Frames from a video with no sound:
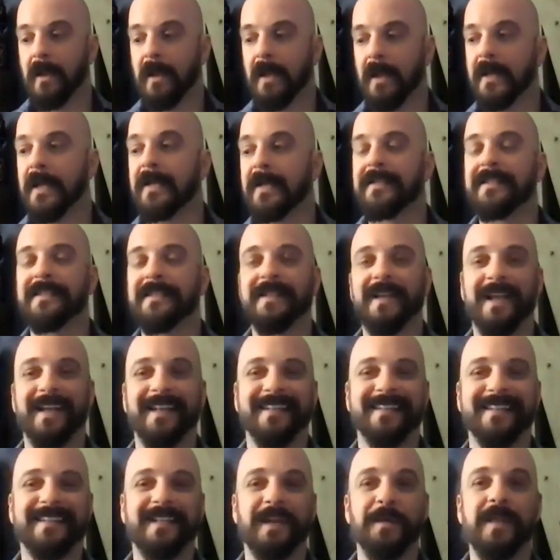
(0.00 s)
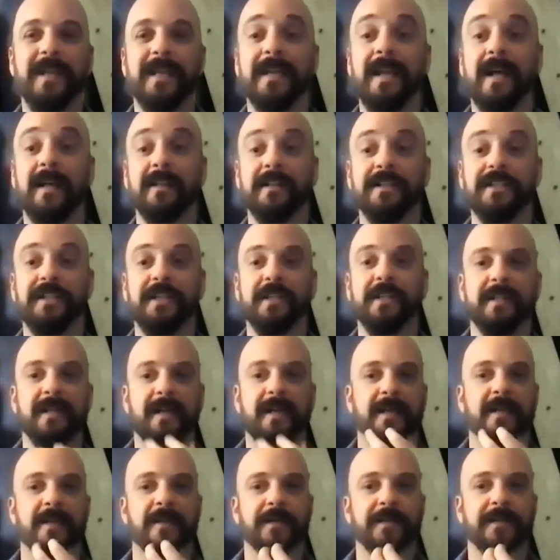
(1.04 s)
the analogy that
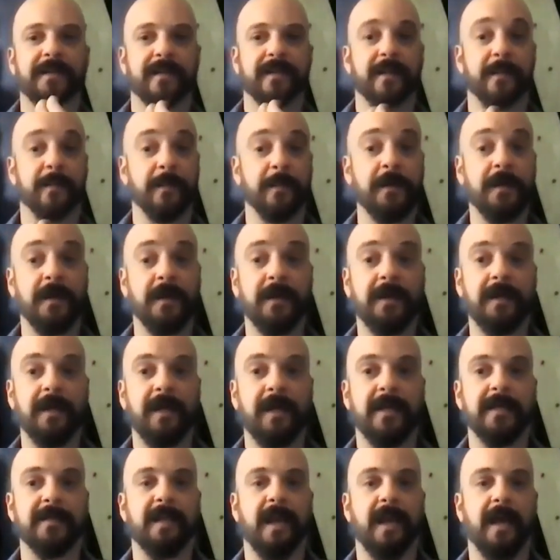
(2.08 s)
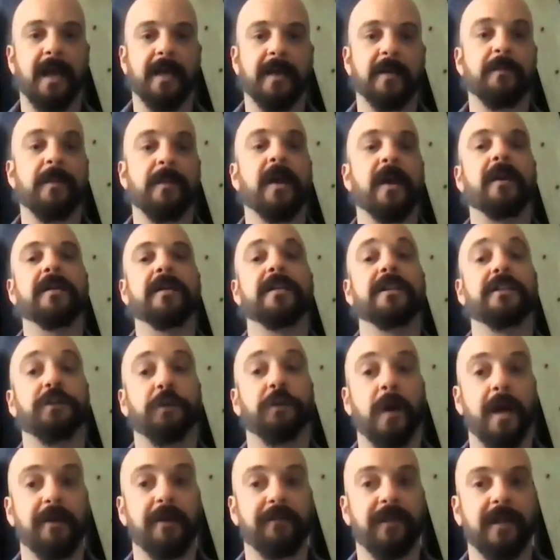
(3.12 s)
I use in the book is I compare it to
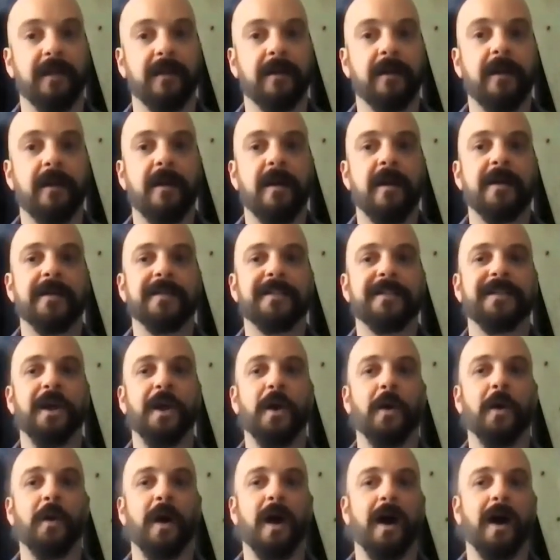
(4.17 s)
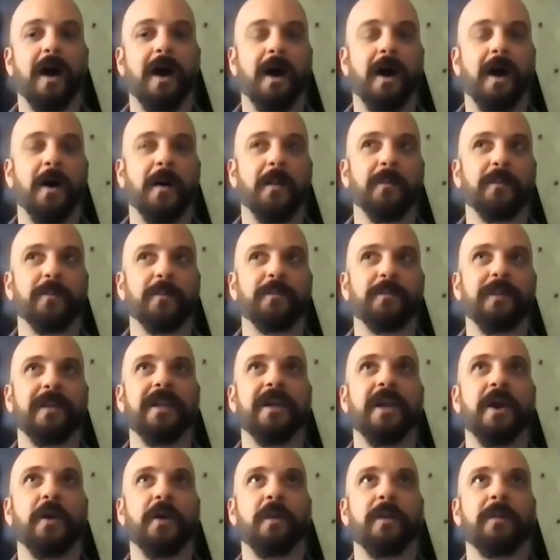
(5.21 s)
driving. So,
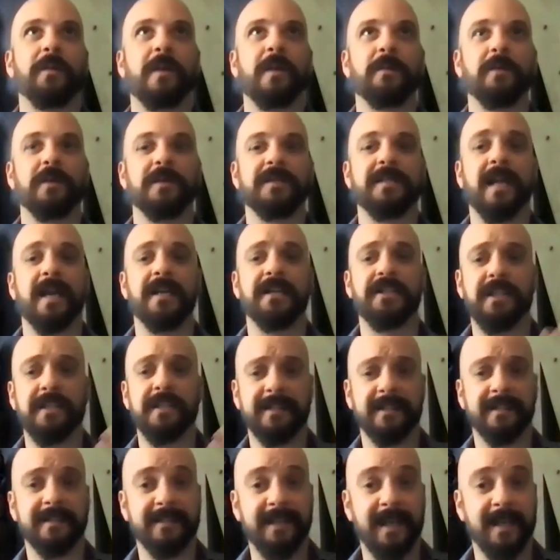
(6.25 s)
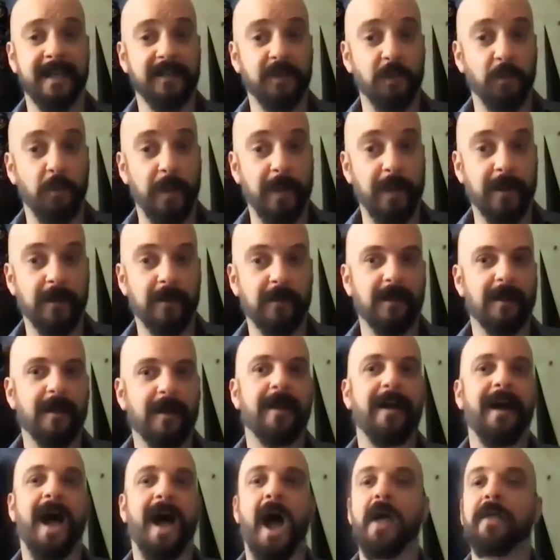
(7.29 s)
when people say, Jesus, take the wheel,
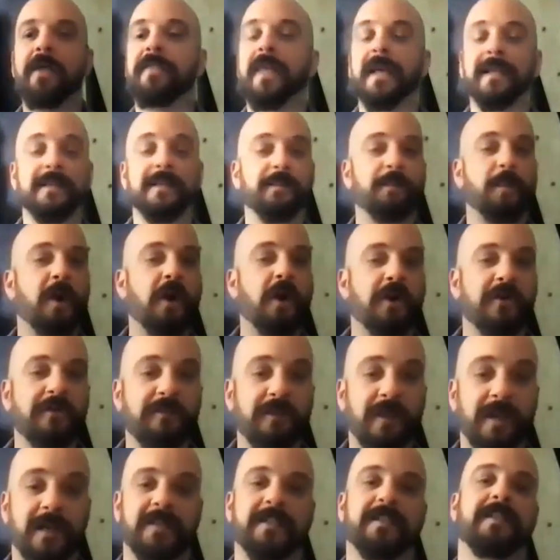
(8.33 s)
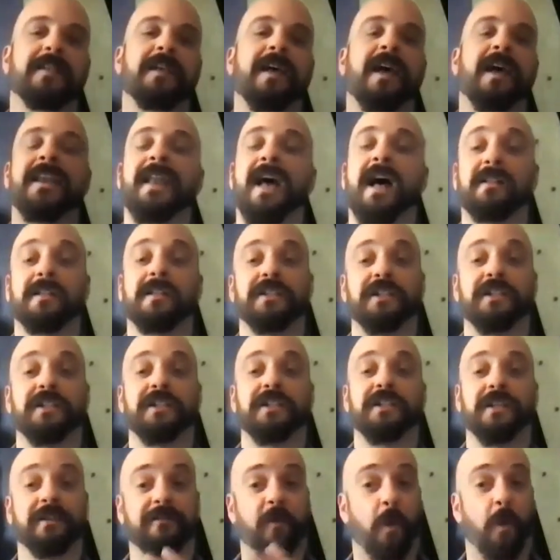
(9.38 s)
that's perfect
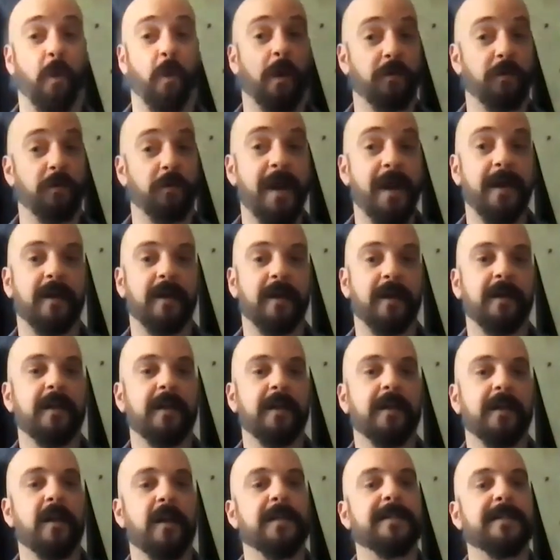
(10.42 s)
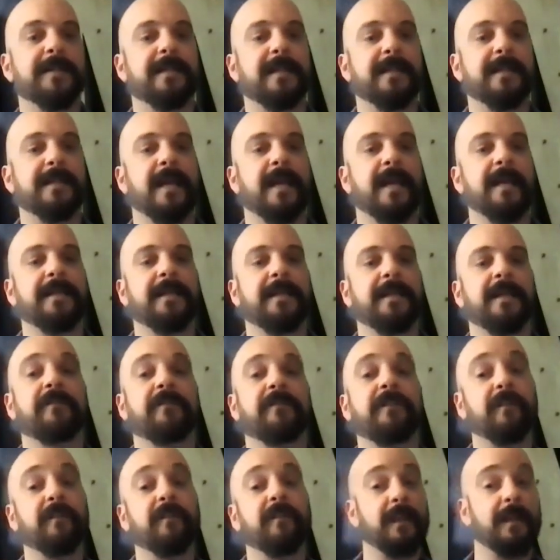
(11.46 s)
analogy for prayer. It's this idea
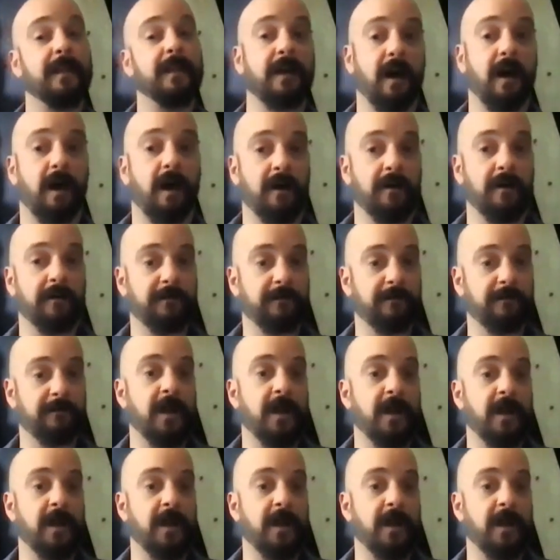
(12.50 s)
of giving it off